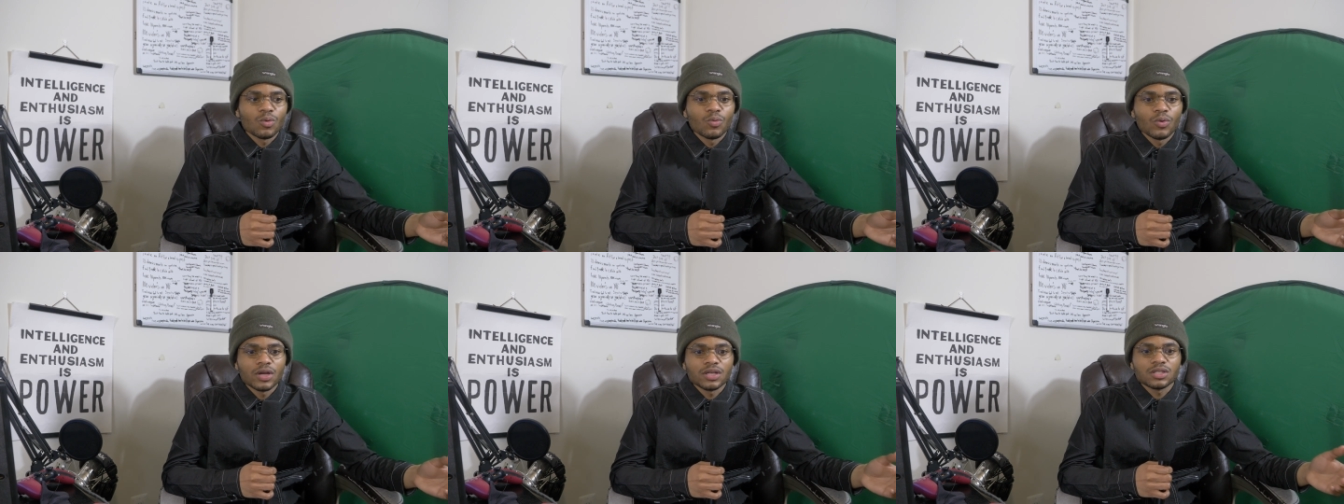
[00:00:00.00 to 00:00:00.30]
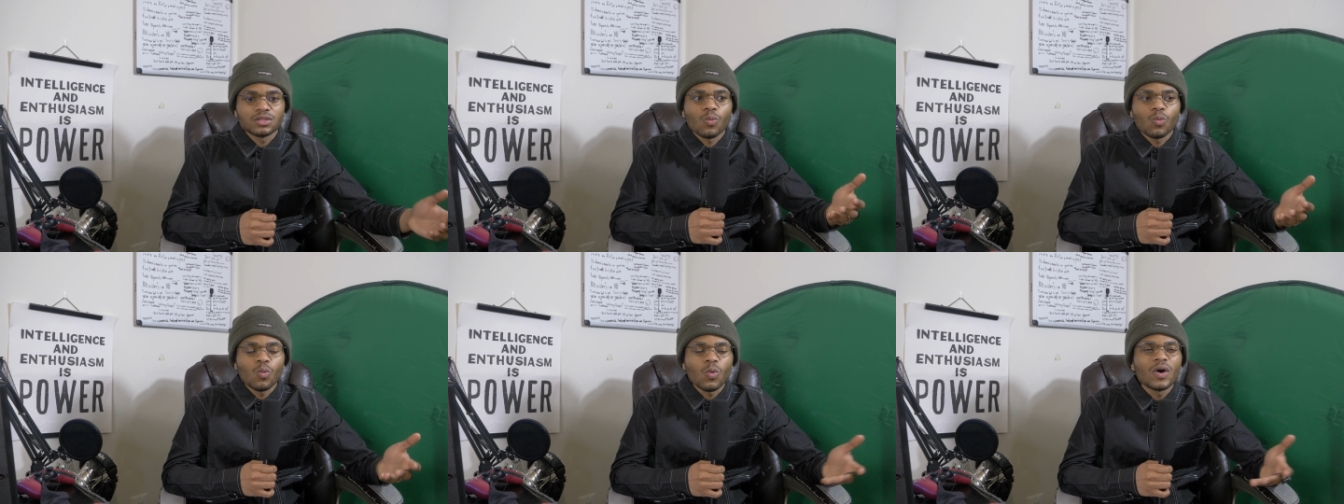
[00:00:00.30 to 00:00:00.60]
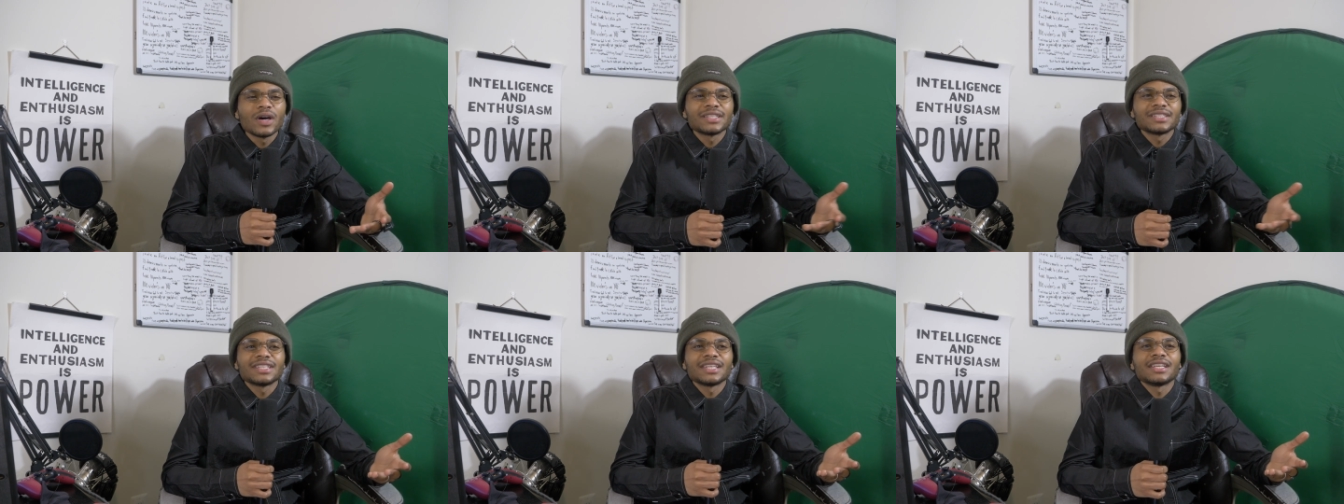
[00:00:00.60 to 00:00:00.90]
which
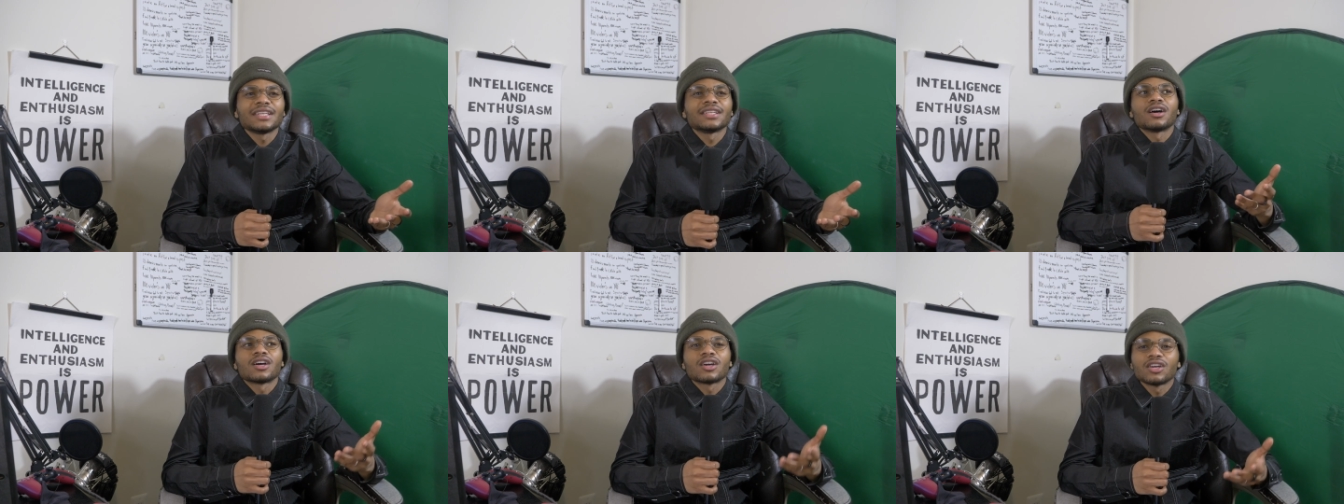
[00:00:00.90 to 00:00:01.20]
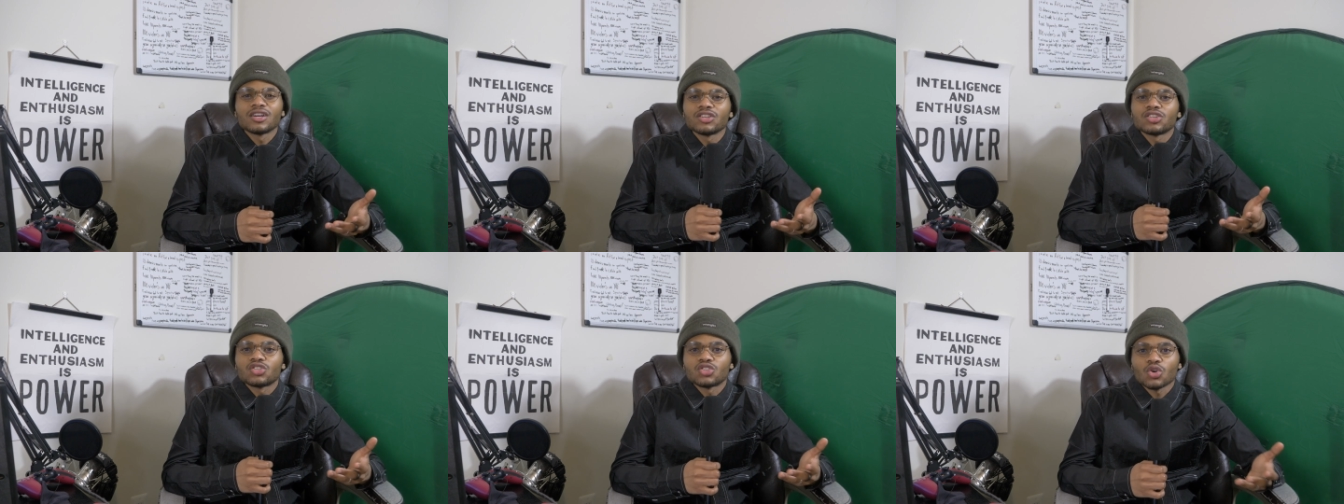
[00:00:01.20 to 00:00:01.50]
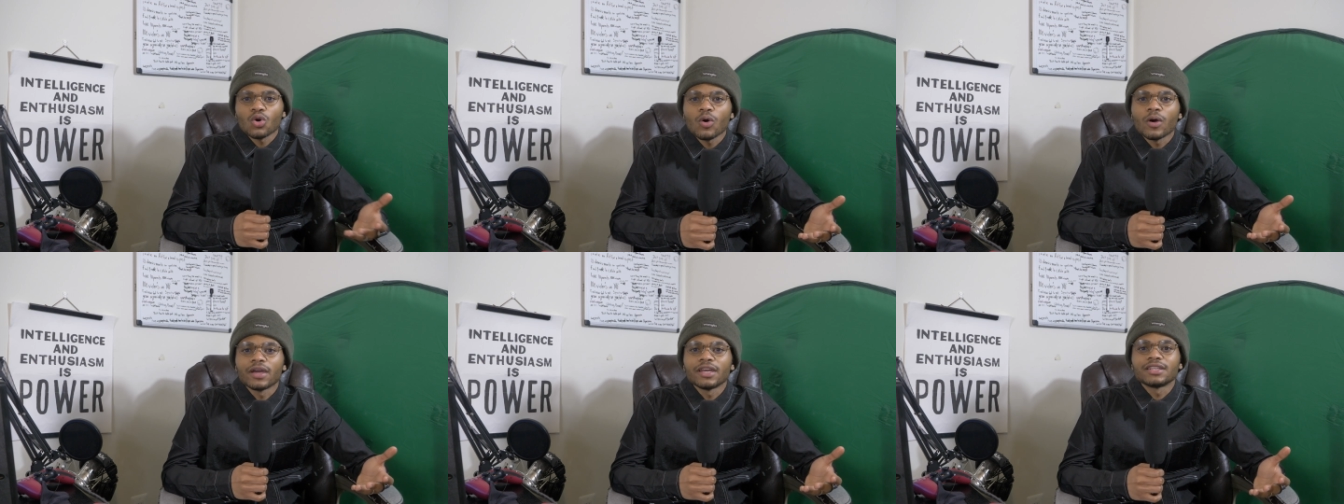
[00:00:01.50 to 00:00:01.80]
wasn't a good
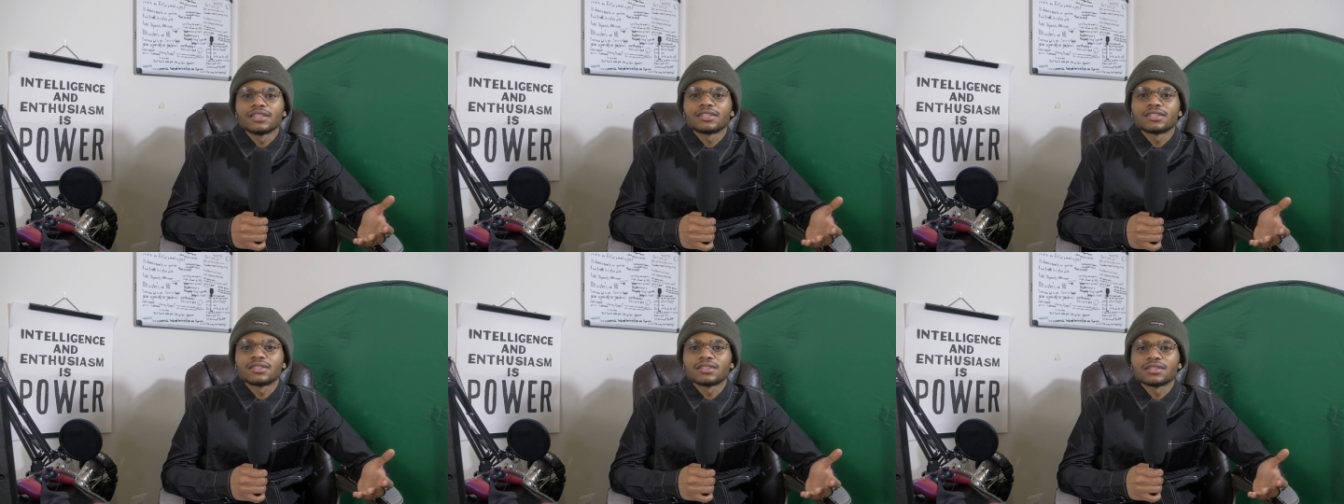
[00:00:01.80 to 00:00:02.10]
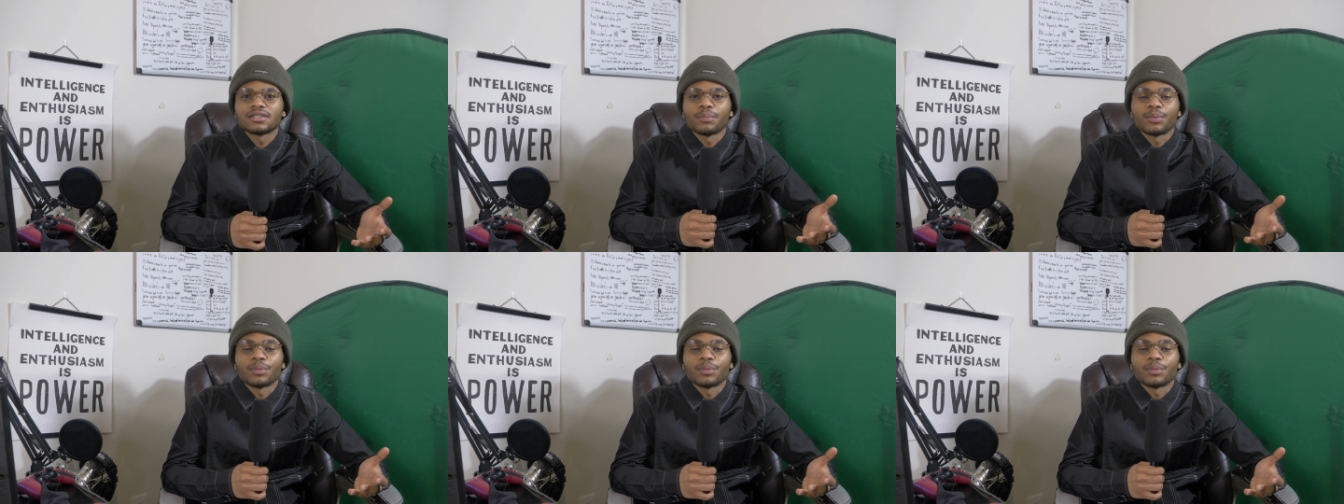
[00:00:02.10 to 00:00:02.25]
choice.